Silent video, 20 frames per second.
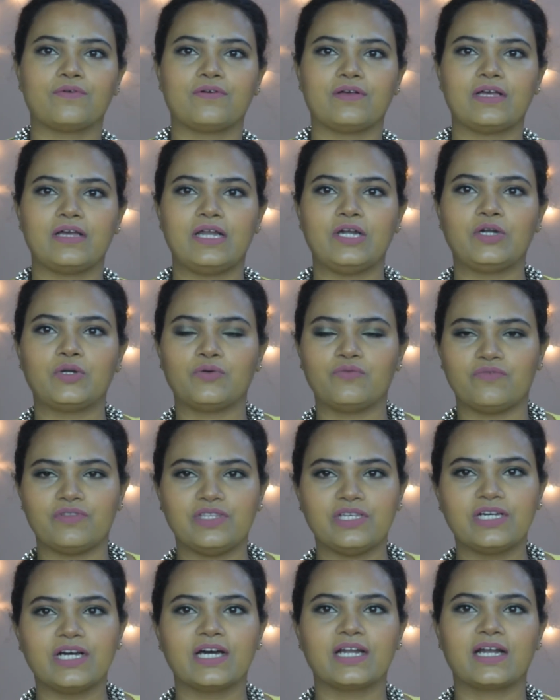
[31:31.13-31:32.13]
into
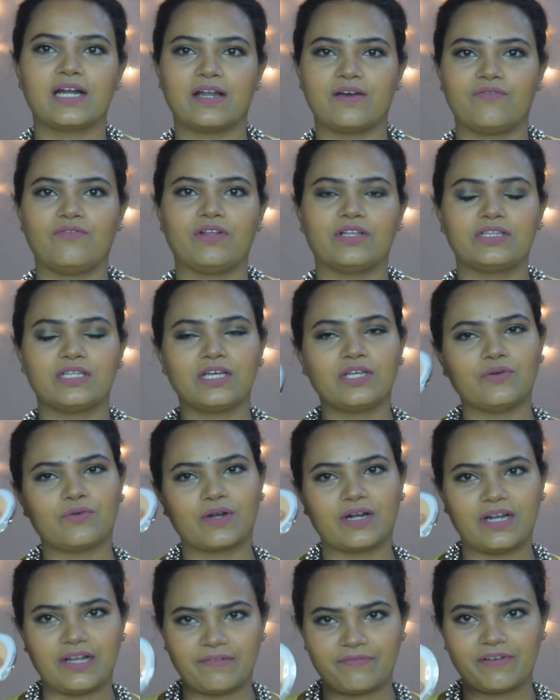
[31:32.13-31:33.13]
vegan and everything, you
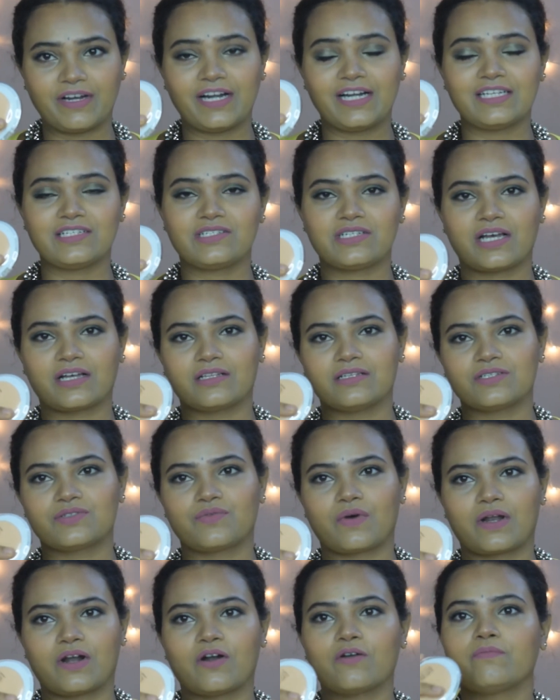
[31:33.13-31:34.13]
can definitely check this
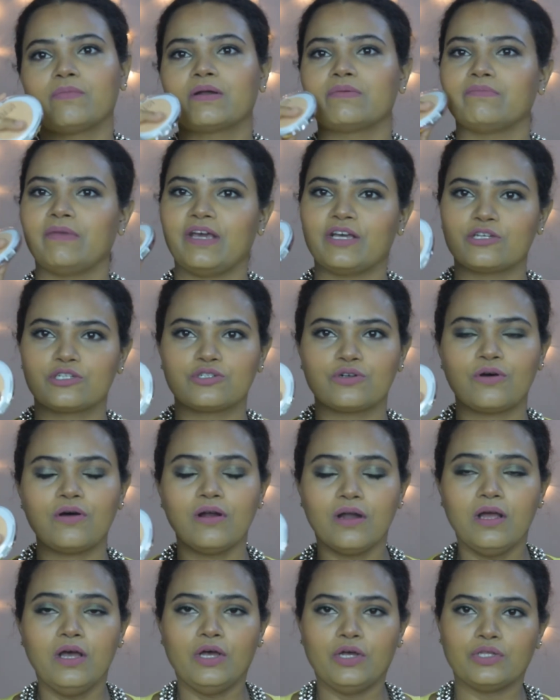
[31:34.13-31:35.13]
one out, but make
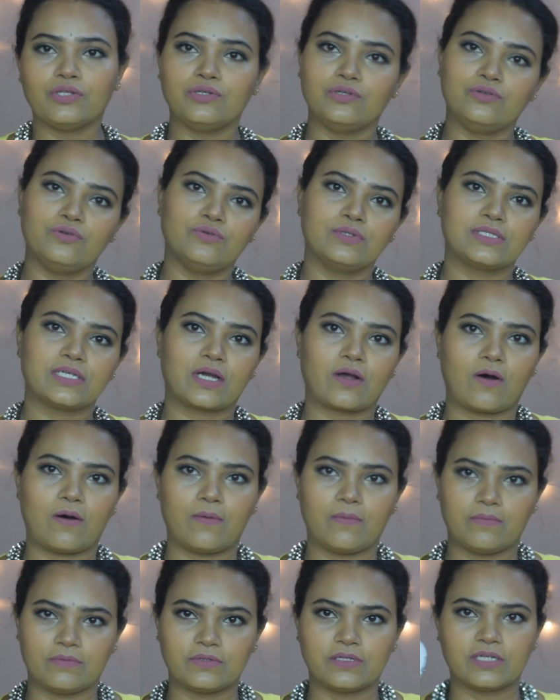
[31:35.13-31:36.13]
sure you use
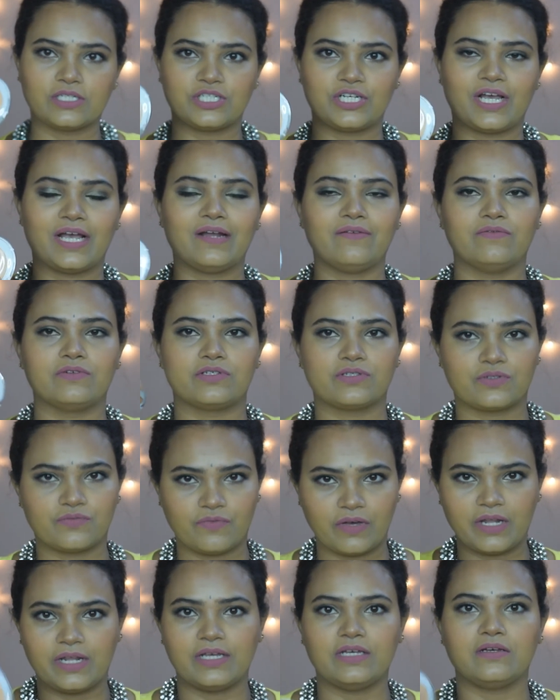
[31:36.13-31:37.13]
the shade which is
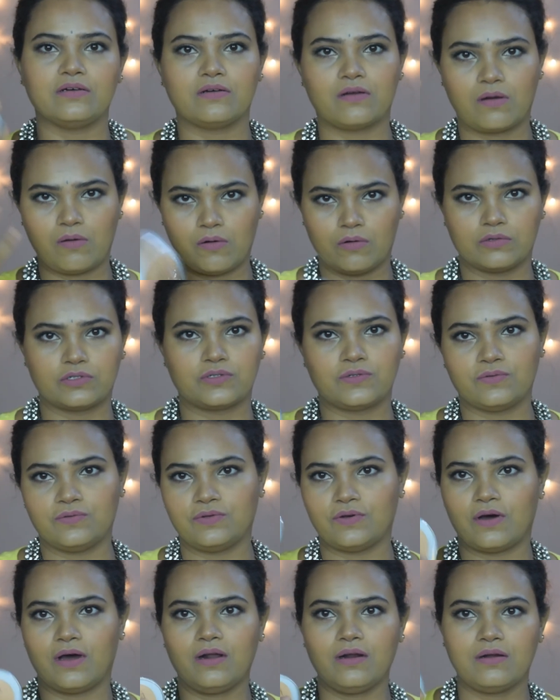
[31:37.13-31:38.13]
very close to
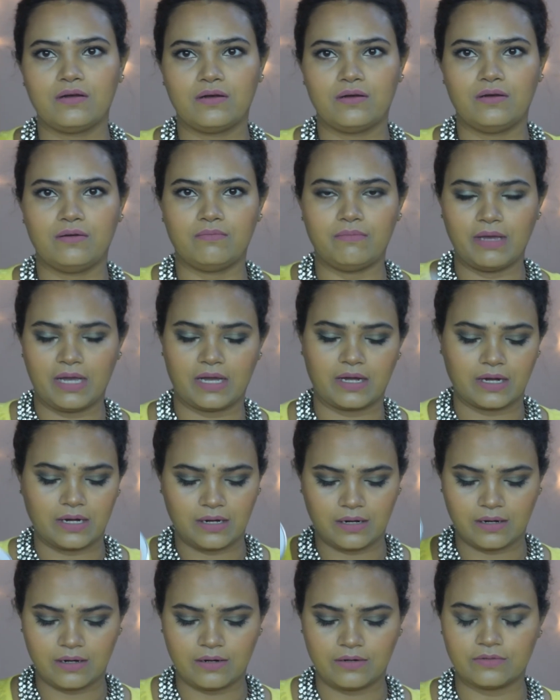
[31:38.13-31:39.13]
your
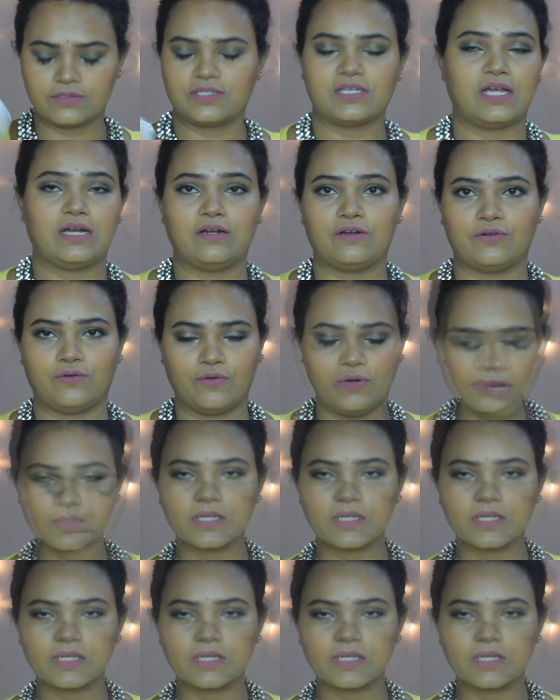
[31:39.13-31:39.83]
makeup skin tone.